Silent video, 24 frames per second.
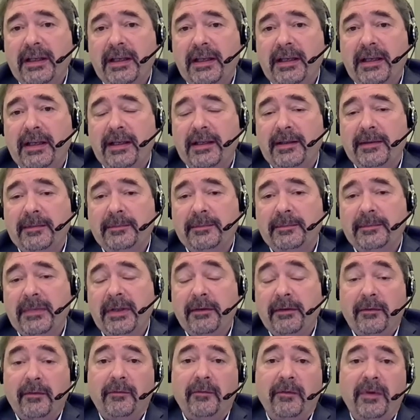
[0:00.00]

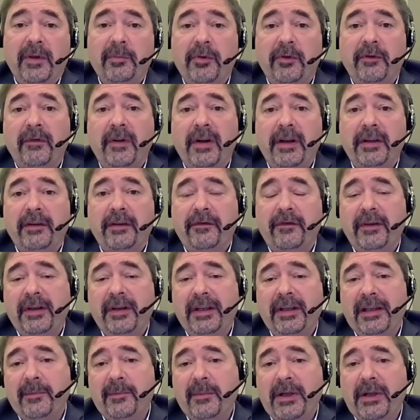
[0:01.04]
and we provide
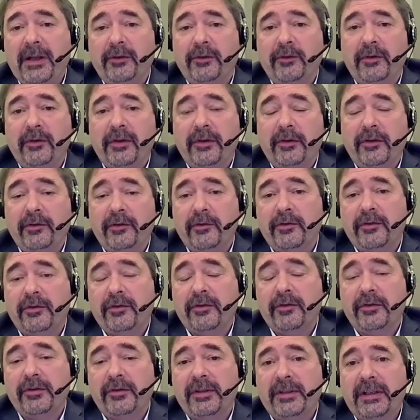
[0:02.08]
free email to our
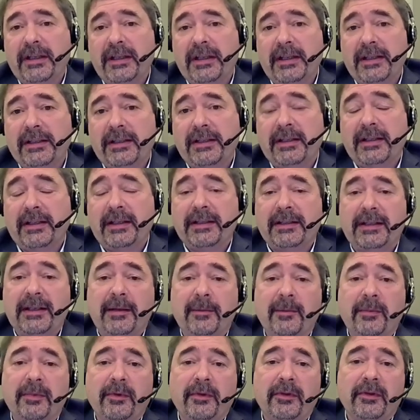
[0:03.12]
users, as an
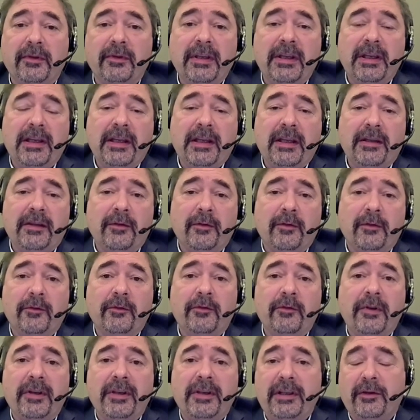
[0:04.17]
example, you'll
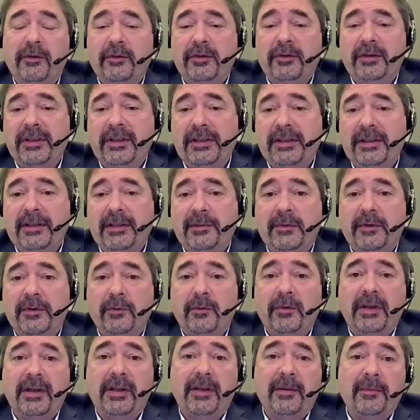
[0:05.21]
run into systems
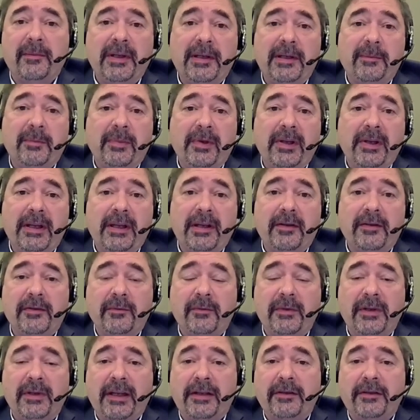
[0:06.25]
where the big players
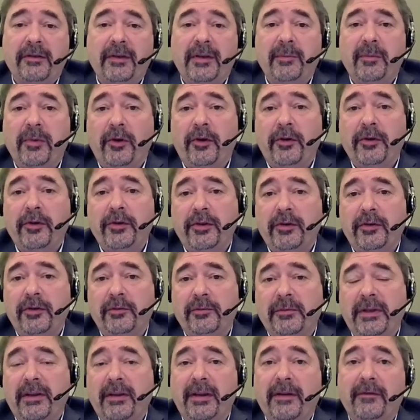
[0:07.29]
will actually block you.
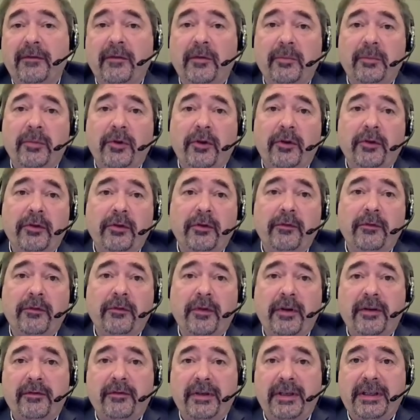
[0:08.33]
Now, they will block you
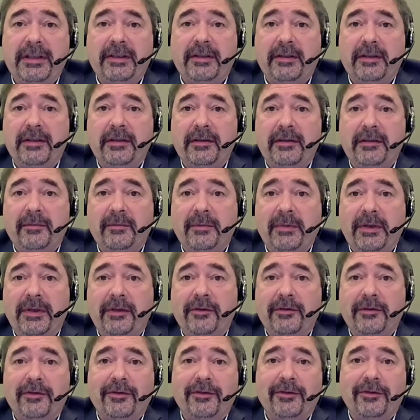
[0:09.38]
for a reason,
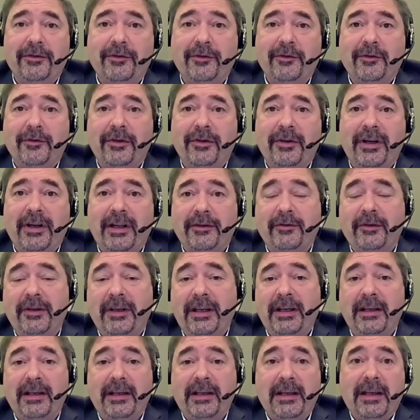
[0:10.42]
because you're
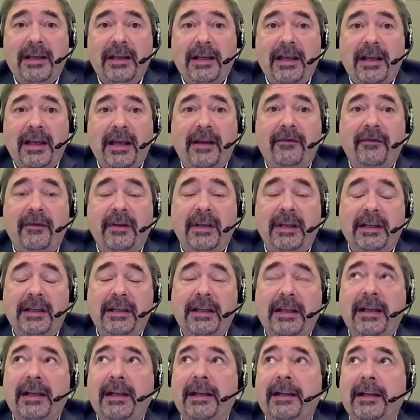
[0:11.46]
actually
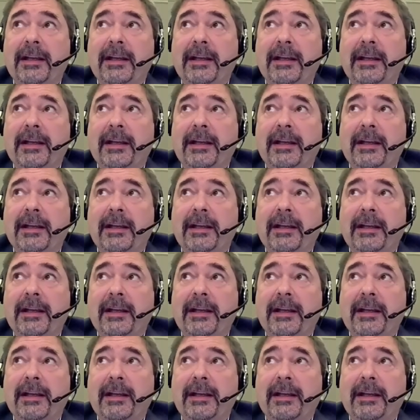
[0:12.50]
having